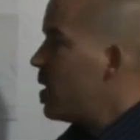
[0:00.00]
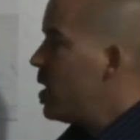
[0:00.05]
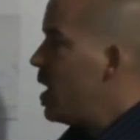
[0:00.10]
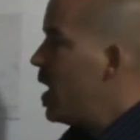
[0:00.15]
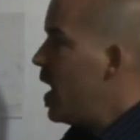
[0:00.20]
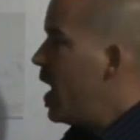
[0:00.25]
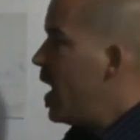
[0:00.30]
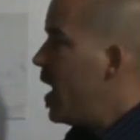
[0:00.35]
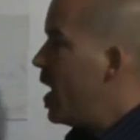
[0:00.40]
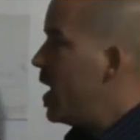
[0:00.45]

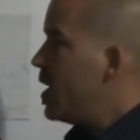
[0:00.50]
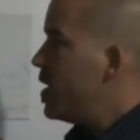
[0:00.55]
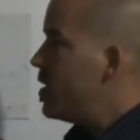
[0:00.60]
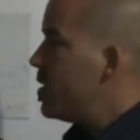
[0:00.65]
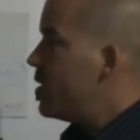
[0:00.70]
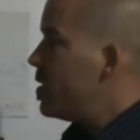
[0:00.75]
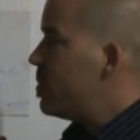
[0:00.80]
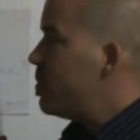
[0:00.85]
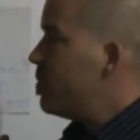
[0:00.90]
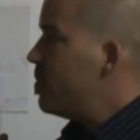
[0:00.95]

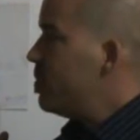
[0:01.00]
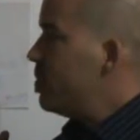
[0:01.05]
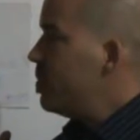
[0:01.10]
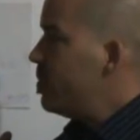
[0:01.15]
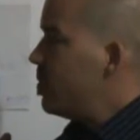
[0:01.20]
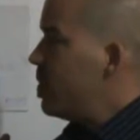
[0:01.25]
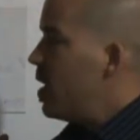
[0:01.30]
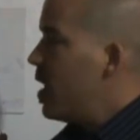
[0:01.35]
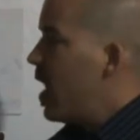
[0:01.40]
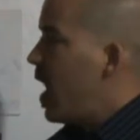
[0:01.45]
And
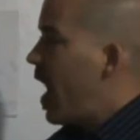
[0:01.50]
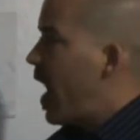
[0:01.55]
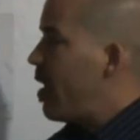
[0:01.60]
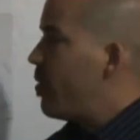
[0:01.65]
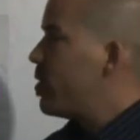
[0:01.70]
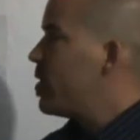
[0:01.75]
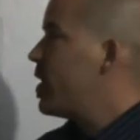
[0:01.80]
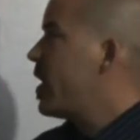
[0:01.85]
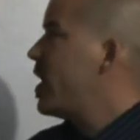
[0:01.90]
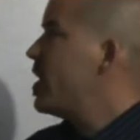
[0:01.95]
I
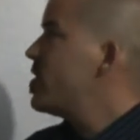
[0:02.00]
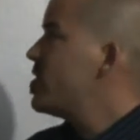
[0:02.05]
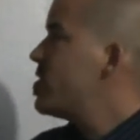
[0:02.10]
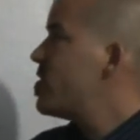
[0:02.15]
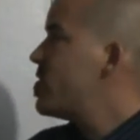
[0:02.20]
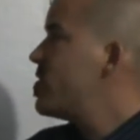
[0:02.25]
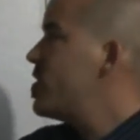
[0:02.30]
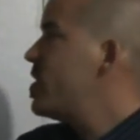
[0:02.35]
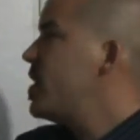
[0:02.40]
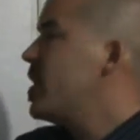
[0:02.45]
would like
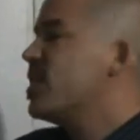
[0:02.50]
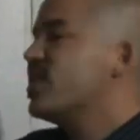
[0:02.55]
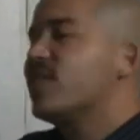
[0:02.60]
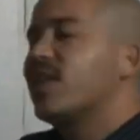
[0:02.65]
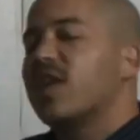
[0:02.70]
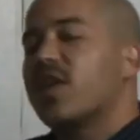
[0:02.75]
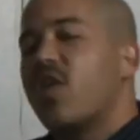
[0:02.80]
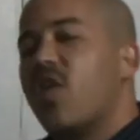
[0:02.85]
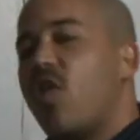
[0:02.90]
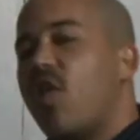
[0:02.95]
to see, as
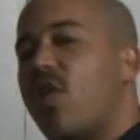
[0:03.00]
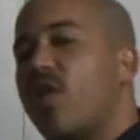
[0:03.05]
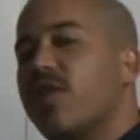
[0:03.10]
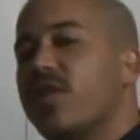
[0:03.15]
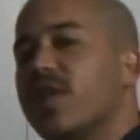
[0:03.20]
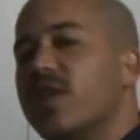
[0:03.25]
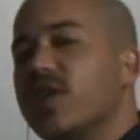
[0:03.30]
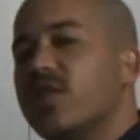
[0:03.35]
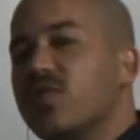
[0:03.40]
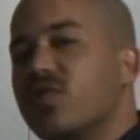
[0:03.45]
I
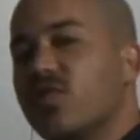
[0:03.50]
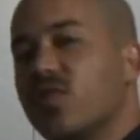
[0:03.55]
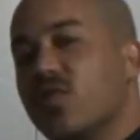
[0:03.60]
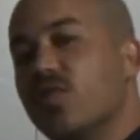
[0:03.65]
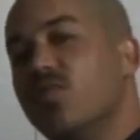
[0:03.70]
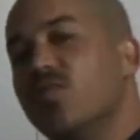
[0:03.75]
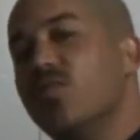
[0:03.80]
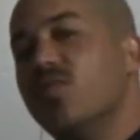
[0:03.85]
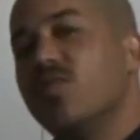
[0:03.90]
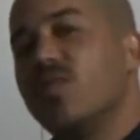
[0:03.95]
call this,
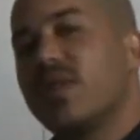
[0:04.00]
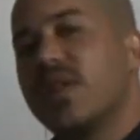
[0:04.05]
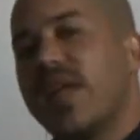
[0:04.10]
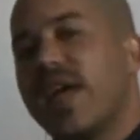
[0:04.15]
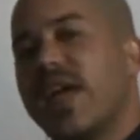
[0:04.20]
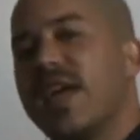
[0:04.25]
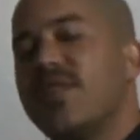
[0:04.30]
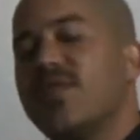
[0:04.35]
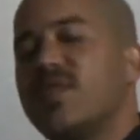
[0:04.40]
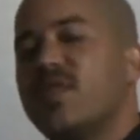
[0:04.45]
Google
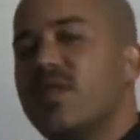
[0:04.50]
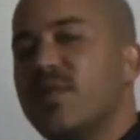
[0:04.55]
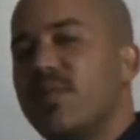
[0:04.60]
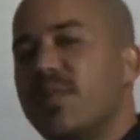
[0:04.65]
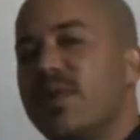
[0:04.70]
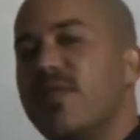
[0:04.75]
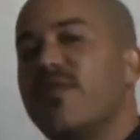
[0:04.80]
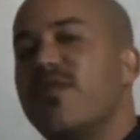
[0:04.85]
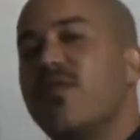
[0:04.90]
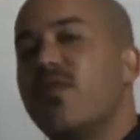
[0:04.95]
Life to
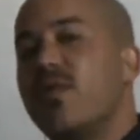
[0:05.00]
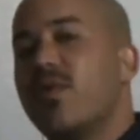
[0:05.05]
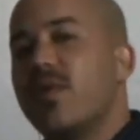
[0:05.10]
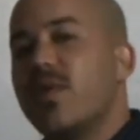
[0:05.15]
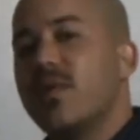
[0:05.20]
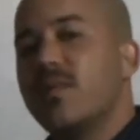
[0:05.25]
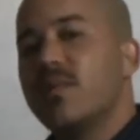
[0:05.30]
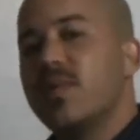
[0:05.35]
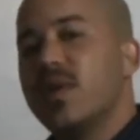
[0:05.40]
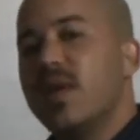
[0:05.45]
be
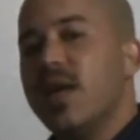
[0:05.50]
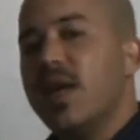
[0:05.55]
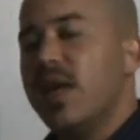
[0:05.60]
formed.